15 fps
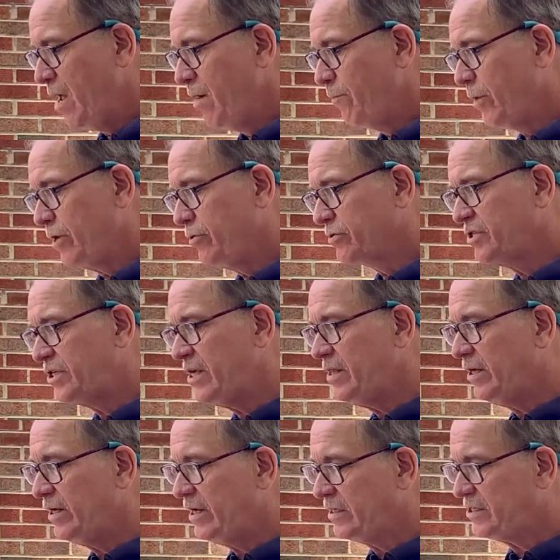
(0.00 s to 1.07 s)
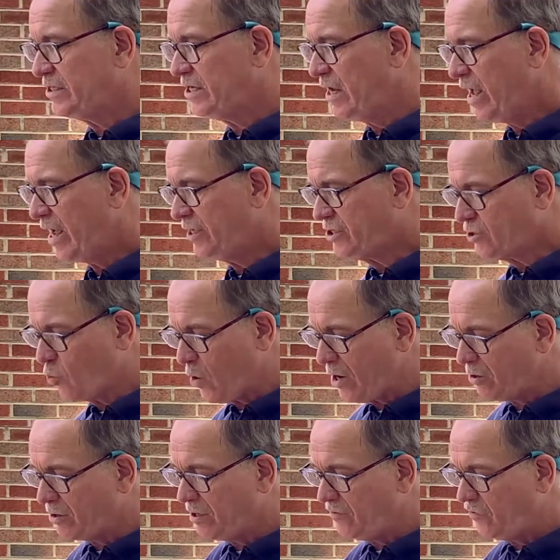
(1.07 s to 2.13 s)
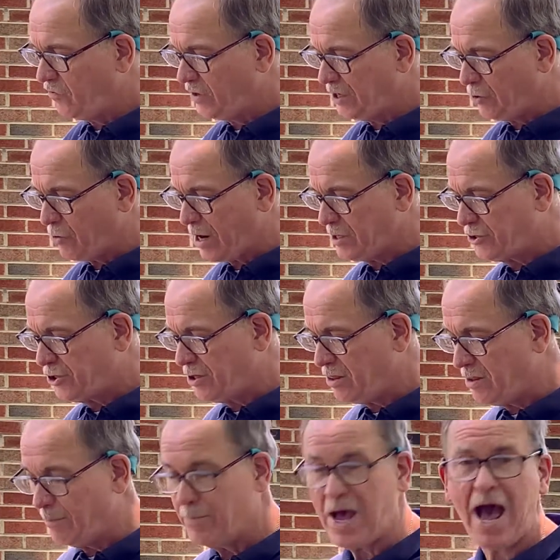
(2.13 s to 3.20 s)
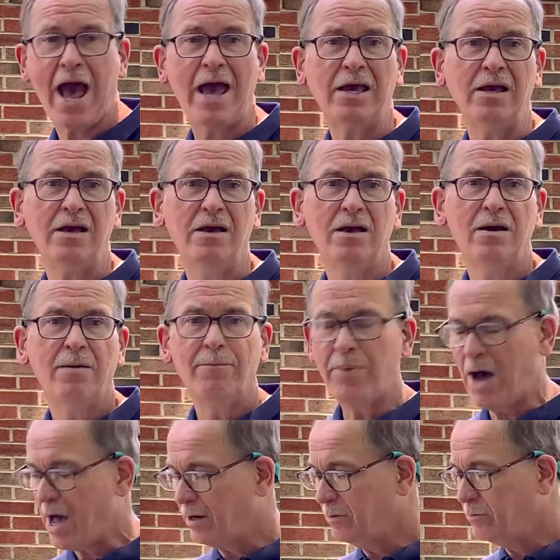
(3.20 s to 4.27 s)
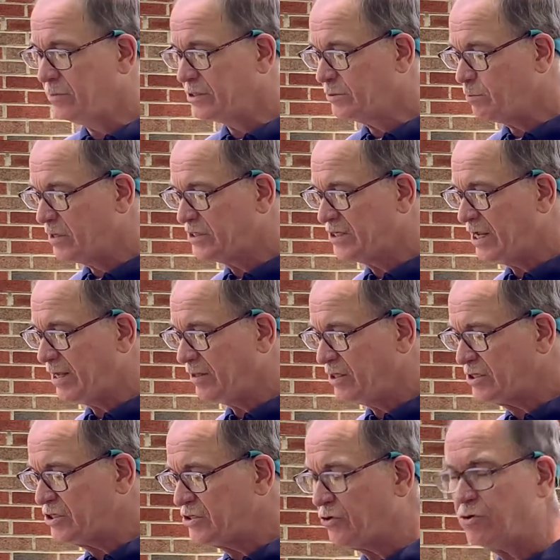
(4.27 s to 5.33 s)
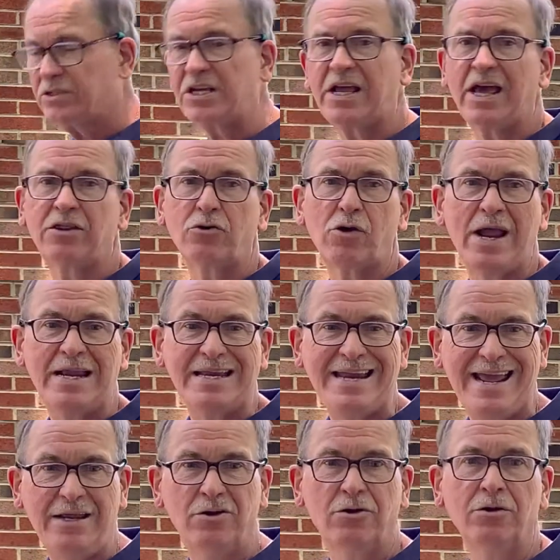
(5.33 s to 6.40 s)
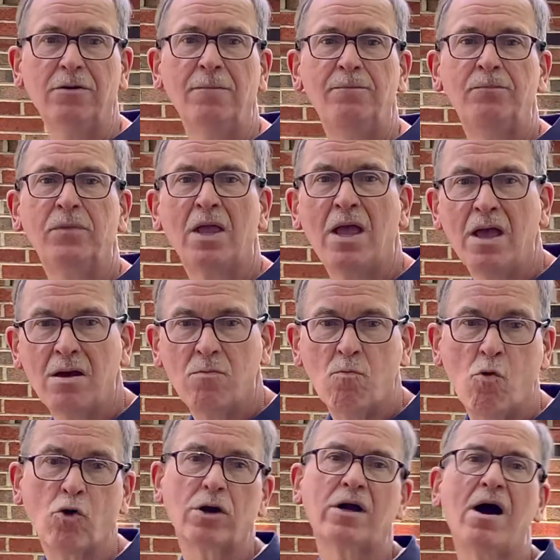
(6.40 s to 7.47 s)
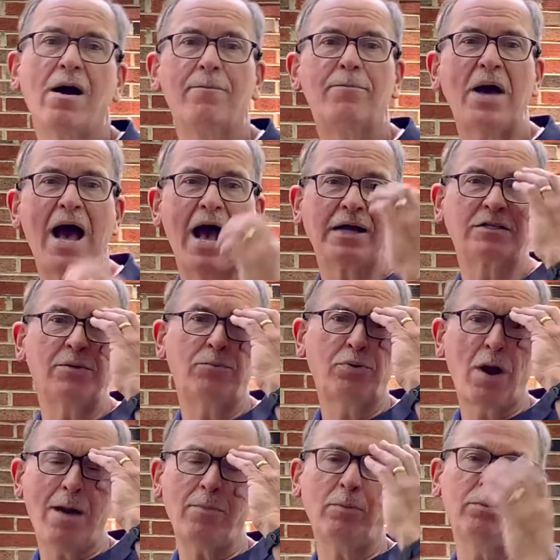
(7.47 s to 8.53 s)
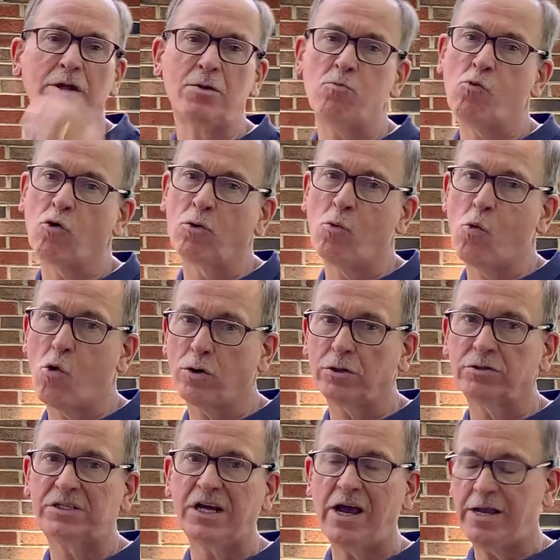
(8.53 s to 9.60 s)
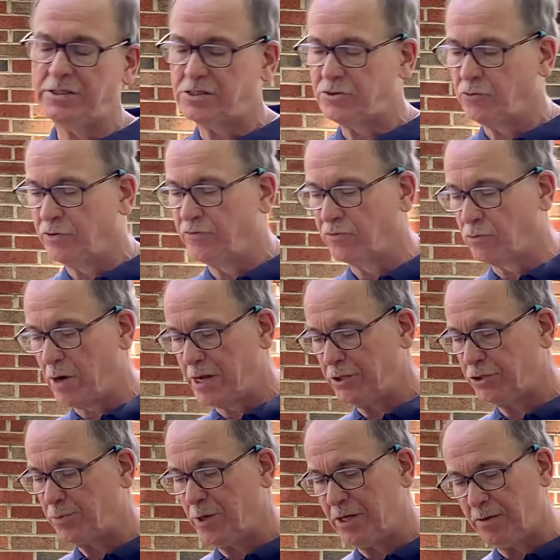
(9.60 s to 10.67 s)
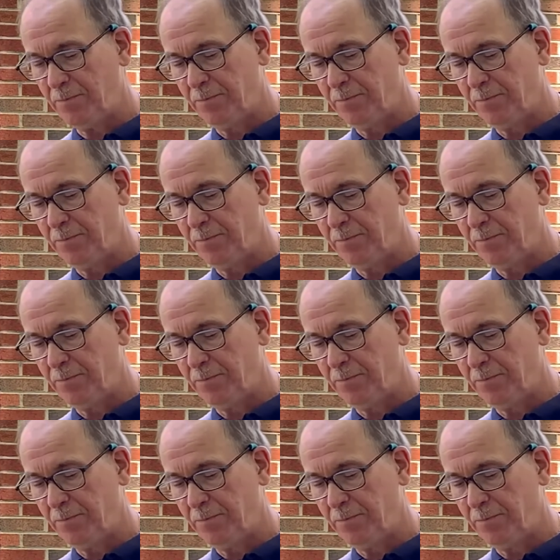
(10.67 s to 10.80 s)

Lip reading: But you'll see that it's a square configuration. The bag bottom is missing. This is altogether a neater, more compact, and probably more watertight sort of arrangement.